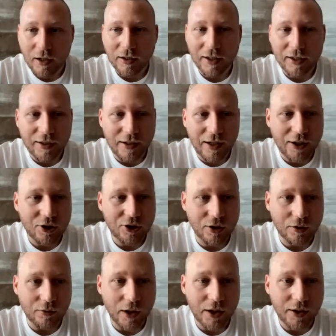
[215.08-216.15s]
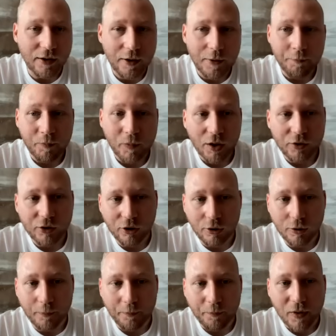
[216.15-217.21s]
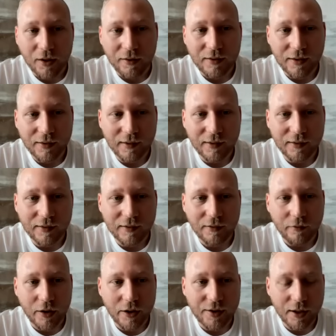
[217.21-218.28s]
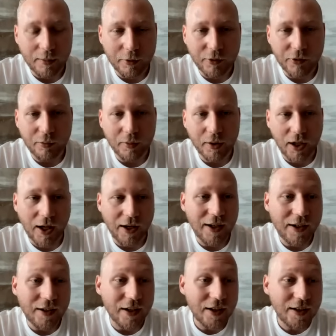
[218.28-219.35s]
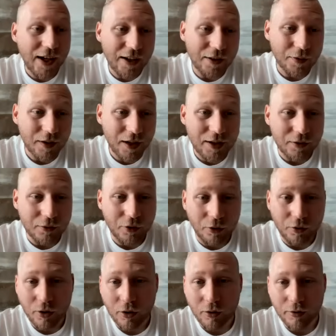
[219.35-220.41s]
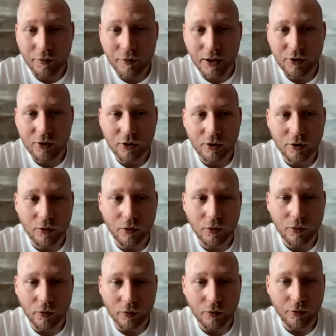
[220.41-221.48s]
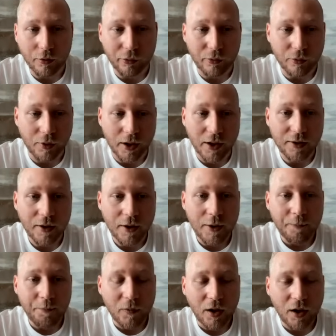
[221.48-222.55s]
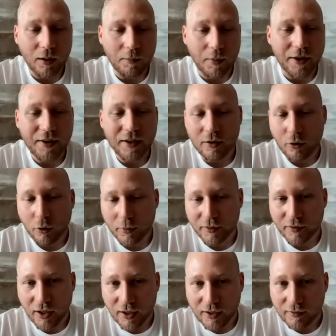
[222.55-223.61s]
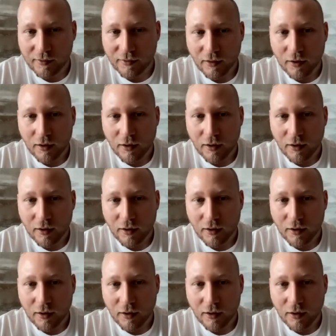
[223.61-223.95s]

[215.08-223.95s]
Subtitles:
an election, right? So this is very time consuming. And then in the end of the day, you don't know if you're actually going to go through, right? I think in Noble's case,